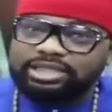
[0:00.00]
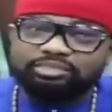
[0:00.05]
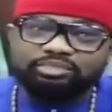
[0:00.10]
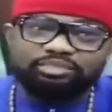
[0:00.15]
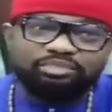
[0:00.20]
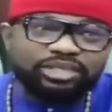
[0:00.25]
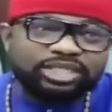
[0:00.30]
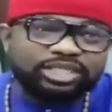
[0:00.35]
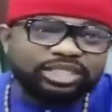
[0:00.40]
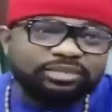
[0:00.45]

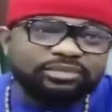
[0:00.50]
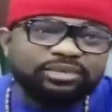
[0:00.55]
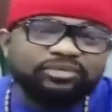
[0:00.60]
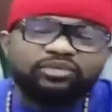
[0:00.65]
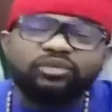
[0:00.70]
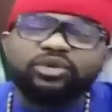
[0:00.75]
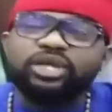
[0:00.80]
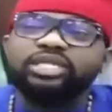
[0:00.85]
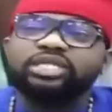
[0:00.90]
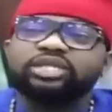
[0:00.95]
impeach him
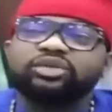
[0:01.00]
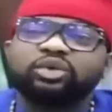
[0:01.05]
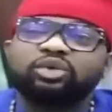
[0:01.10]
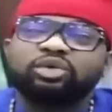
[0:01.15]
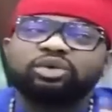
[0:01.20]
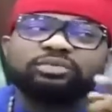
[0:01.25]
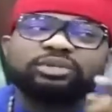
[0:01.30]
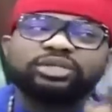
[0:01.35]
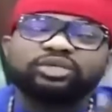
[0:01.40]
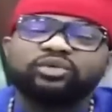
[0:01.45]
even when he did
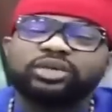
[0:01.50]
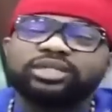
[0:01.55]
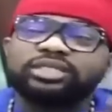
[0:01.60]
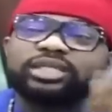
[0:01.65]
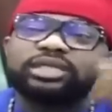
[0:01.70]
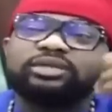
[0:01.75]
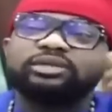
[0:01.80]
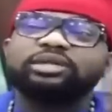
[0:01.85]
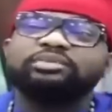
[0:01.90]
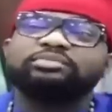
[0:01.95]
not commit one
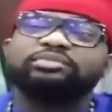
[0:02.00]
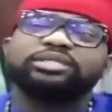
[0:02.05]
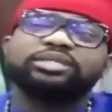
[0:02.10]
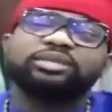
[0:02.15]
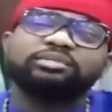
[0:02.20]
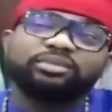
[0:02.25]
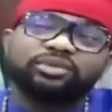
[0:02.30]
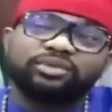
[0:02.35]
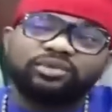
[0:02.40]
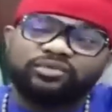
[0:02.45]
single
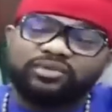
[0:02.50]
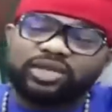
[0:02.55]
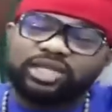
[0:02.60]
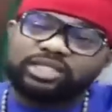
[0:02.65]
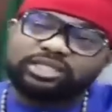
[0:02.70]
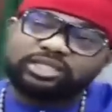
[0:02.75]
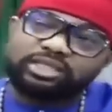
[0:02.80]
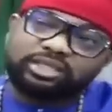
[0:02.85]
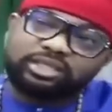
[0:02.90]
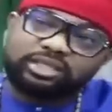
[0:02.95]
impeachable
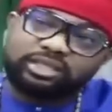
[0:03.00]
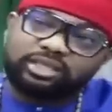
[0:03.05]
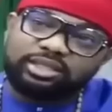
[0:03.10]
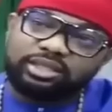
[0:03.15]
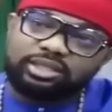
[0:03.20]
offense?